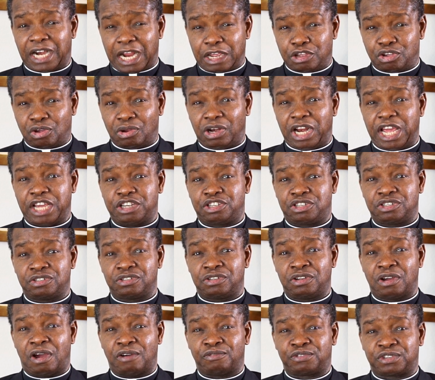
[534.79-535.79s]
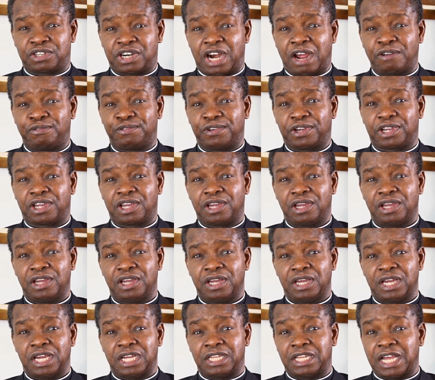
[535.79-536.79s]
regulation of traffic
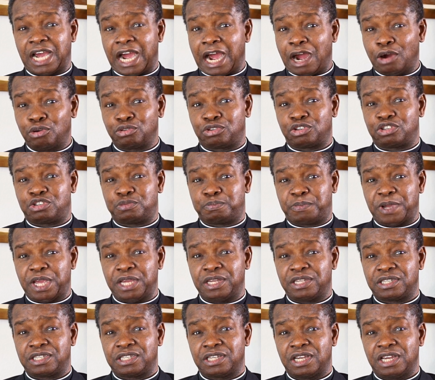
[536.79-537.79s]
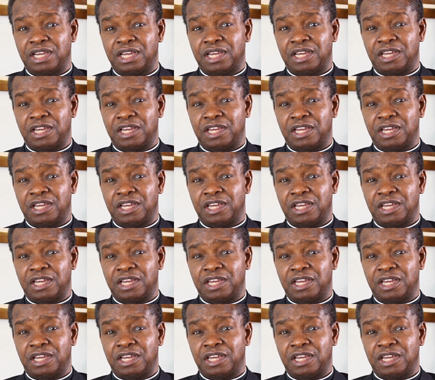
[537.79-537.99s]
in the outer space